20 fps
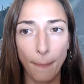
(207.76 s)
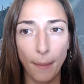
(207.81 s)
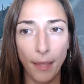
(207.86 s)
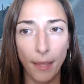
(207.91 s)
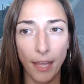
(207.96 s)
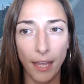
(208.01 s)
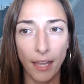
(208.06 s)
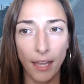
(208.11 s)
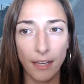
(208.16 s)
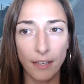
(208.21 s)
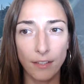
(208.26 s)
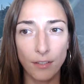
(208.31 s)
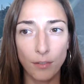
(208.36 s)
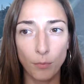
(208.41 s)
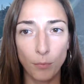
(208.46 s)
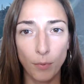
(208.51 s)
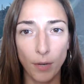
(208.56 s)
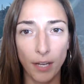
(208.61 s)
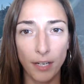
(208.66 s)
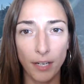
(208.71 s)
And
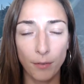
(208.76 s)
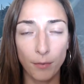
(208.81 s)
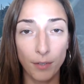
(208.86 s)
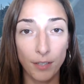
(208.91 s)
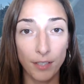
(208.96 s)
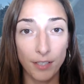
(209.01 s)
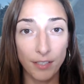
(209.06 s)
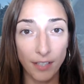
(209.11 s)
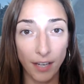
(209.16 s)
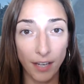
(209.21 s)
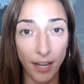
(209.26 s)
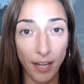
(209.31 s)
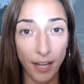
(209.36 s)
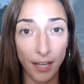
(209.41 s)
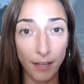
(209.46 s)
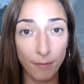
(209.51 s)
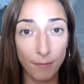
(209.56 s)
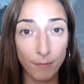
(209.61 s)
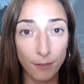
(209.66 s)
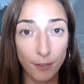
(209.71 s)
when it was
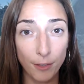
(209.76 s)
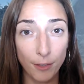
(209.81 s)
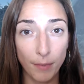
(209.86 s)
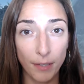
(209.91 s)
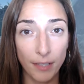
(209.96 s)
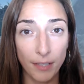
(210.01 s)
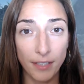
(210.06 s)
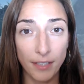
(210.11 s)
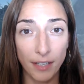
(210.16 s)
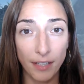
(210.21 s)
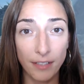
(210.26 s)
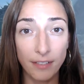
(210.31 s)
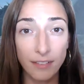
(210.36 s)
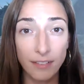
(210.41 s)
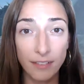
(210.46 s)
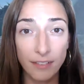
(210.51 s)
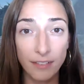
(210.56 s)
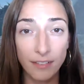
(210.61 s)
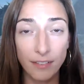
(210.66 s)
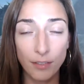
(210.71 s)
time for my son
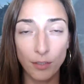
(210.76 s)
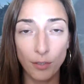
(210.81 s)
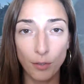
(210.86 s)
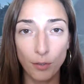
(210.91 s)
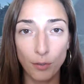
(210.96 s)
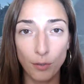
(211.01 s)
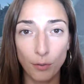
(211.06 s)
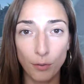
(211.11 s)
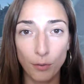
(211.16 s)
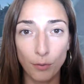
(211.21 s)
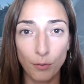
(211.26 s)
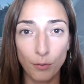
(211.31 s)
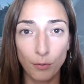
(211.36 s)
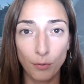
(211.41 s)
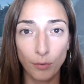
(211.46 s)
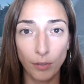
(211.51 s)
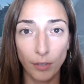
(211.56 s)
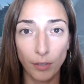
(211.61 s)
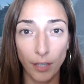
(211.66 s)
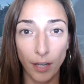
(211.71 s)
to
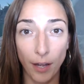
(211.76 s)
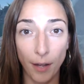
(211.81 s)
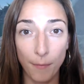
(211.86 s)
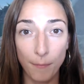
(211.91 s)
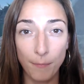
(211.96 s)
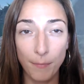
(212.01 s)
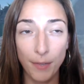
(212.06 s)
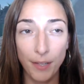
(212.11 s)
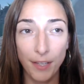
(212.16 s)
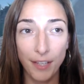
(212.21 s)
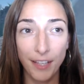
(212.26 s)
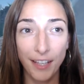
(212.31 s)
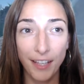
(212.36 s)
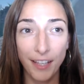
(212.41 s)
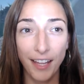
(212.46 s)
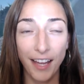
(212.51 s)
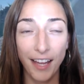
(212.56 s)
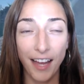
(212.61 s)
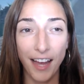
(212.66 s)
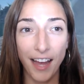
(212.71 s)
come,
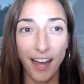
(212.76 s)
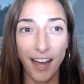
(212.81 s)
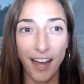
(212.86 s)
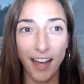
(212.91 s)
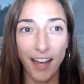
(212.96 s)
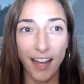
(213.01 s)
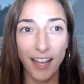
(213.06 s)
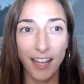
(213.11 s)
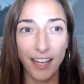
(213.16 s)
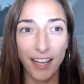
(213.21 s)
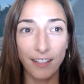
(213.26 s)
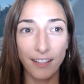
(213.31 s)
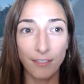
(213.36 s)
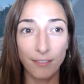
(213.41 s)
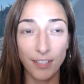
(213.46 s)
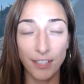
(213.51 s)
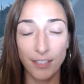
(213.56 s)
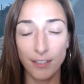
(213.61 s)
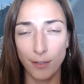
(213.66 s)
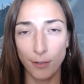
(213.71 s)
I
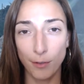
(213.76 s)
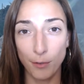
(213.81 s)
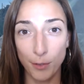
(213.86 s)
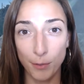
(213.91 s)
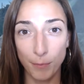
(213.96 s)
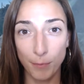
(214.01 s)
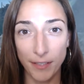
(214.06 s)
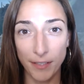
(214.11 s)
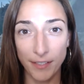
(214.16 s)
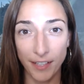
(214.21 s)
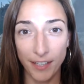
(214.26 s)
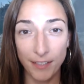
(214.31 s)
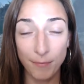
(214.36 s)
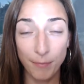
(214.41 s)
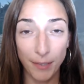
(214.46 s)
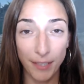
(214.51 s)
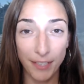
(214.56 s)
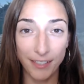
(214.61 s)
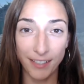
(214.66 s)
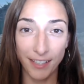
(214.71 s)
didn't know it was my son
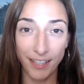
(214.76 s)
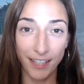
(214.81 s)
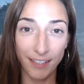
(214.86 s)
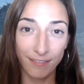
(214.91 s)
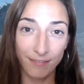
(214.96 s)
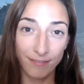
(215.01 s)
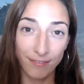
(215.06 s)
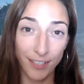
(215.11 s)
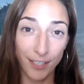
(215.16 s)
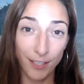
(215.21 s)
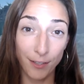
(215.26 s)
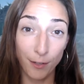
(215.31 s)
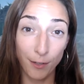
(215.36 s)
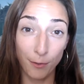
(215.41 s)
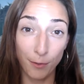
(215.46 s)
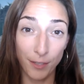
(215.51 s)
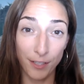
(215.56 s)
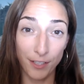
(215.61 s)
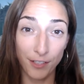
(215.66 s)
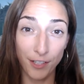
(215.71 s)
because I didn't know
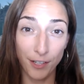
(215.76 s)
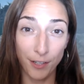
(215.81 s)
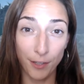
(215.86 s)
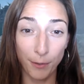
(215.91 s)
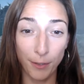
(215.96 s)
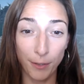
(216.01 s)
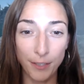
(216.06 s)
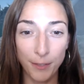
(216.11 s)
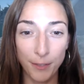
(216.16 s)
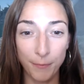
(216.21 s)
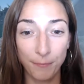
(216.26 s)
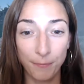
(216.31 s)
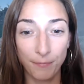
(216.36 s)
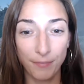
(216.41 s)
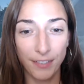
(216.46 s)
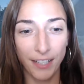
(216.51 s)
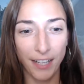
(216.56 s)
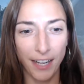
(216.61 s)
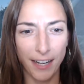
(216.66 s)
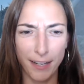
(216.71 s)
what his gender was.
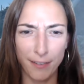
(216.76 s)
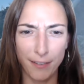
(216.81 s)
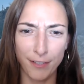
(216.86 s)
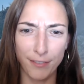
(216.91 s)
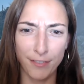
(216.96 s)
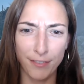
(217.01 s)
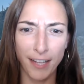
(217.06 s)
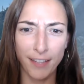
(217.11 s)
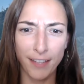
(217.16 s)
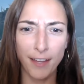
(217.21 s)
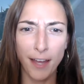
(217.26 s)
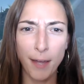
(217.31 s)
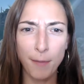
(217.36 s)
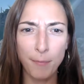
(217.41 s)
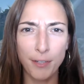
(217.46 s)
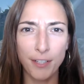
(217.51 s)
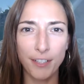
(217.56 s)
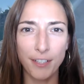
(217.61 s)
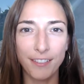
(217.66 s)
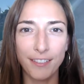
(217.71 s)
I never even had the
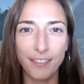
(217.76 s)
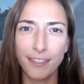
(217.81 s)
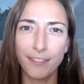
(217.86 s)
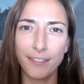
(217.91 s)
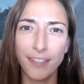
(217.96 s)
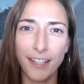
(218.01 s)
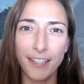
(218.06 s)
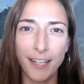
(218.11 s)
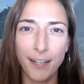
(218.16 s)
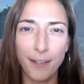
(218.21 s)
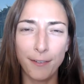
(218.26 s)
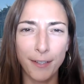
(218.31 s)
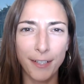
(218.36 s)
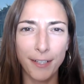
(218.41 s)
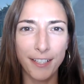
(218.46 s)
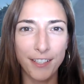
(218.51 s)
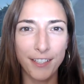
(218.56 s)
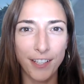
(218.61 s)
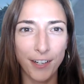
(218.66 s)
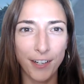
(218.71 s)
option to find out what
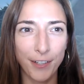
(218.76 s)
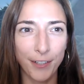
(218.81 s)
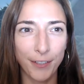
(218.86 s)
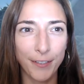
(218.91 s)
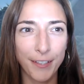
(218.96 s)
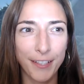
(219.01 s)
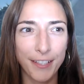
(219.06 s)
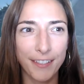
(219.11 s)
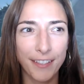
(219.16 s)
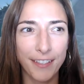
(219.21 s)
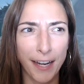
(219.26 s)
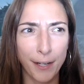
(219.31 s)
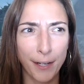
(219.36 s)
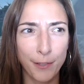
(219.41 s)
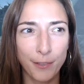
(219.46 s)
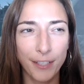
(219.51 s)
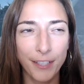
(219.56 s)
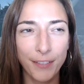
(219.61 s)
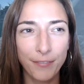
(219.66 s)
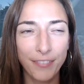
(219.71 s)
his gender was,
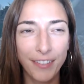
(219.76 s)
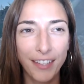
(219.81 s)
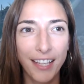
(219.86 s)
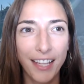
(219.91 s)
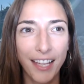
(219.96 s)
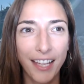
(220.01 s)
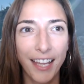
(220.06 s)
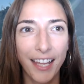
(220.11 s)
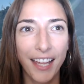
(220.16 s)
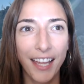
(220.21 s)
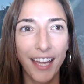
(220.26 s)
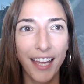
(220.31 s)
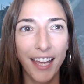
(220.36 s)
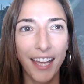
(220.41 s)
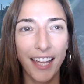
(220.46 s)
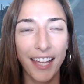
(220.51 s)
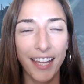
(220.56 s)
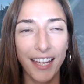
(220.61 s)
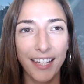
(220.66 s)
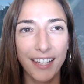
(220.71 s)
actually.
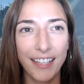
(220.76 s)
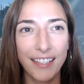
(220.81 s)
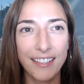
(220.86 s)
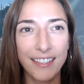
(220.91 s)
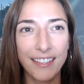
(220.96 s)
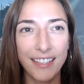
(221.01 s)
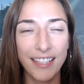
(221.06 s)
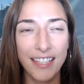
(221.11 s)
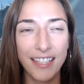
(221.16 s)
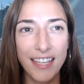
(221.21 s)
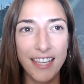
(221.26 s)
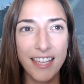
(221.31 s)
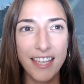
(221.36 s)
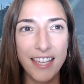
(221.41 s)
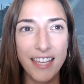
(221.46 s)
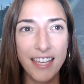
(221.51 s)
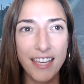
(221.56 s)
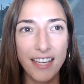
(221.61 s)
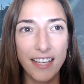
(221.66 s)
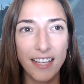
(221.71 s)
And
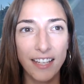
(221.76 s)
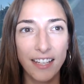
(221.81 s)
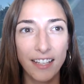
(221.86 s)
it